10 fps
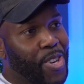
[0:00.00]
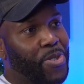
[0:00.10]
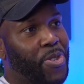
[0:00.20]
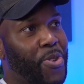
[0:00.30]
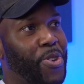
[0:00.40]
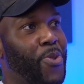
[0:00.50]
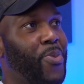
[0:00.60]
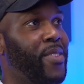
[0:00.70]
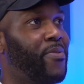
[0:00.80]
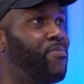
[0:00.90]
So,
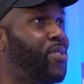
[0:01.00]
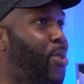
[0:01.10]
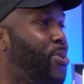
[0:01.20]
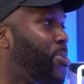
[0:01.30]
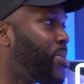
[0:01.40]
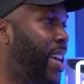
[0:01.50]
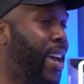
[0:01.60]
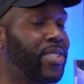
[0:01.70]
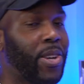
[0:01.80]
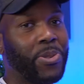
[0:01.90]
we've socials
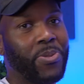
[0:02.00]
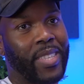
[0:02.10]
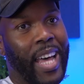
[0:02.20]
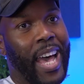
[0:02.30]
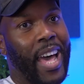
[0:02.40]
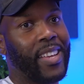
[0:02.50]
here, socials there.